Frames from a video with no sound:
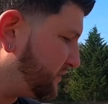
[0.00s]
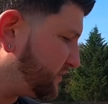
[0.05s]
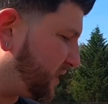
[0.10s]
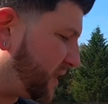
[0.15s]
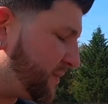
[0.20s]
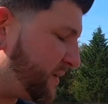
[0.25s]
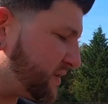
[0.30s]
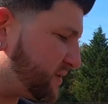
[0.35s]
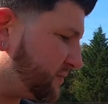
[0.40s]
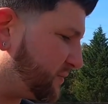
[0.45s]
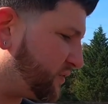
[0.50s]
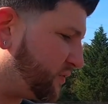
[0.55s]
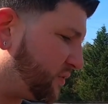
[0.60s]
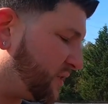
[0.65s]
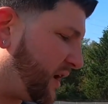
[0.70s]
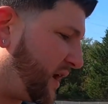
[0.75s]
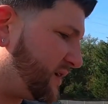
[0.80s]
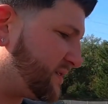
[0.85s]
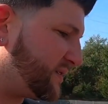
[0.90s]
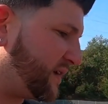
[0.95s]
try to make some
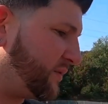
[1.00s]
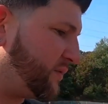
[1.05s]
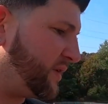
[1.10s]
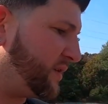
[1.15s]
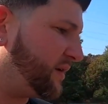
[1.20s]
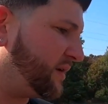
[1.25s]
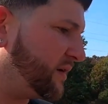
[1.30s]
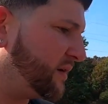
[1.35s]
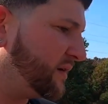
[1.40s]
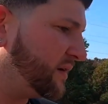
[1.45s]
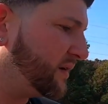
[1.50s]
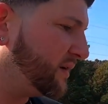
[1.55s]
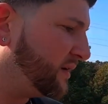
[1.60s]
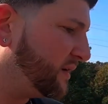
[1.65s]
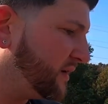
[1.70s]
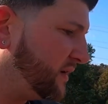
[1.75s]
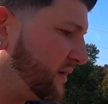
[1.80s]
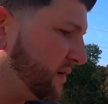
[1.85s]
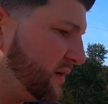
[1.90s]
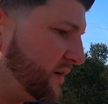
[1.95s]
cool content with it.
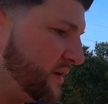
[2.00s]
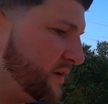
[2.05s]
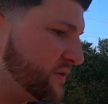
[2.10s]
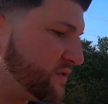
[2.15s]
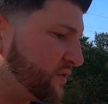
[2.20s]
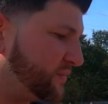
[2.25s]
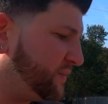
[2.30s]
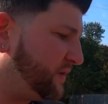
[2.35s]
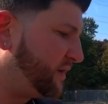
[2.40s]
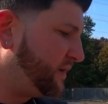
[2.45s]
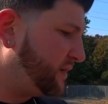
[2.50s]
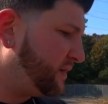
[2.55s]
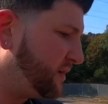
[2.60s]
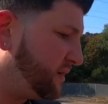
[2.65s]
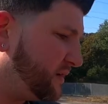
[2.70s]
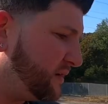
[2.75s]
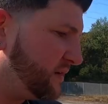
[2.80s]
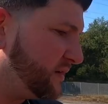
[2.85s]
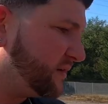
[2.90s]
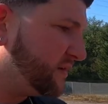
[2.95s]
Should be
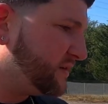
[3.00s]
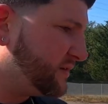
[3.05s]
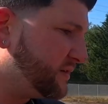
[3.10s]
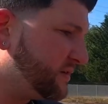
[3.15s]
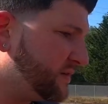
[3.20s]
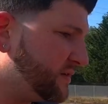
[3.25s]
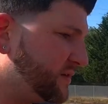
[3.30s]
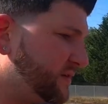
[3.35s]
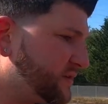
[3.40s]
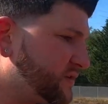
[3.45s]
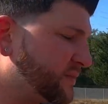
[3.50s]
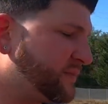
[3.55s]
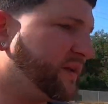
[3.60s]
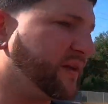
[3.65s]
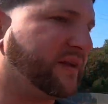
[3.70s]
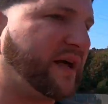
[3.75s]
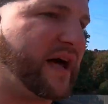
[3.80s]
a